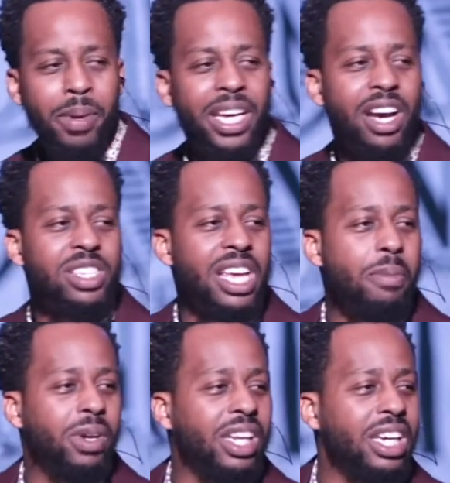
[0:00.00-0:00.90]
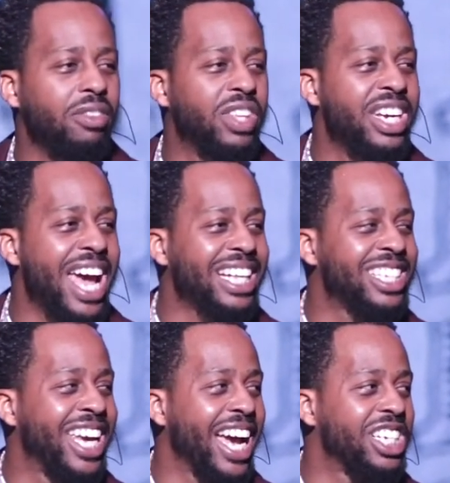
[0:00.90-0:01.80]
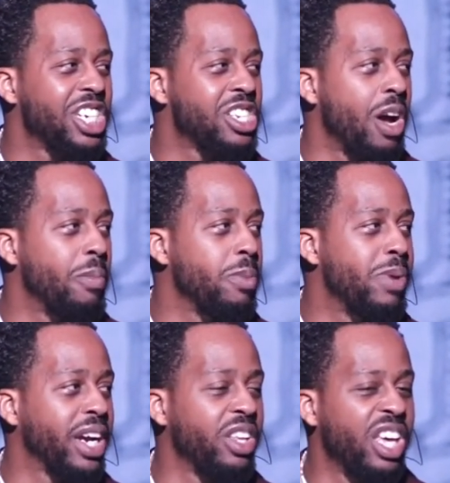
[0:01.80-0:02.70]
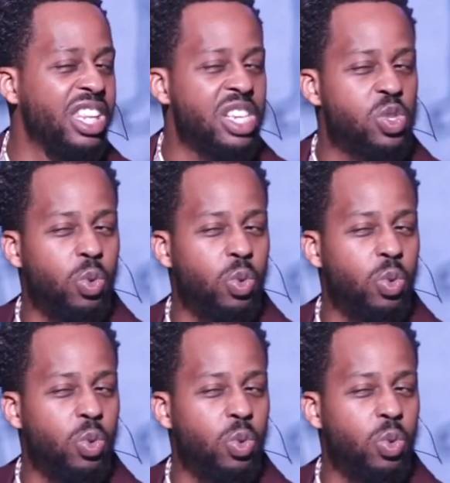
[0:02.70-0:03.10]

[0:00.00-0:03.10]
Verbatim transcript: because they believe the next catch is going to be bigger than this